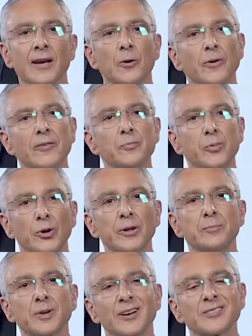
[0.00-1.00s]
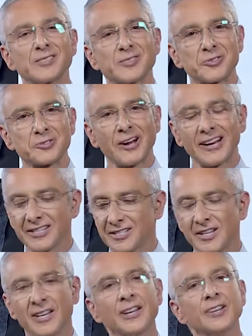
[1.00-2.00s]
We've put in place a
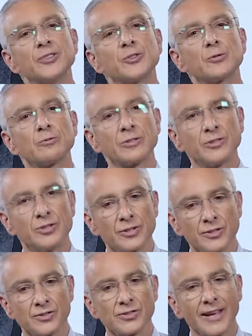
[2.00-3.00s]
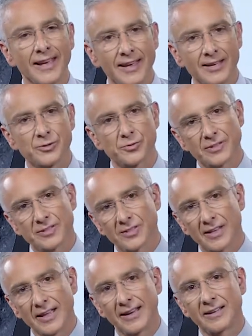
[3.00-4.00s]
strategy to reduce his
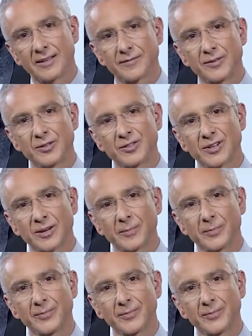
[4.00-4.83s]
risk into the future.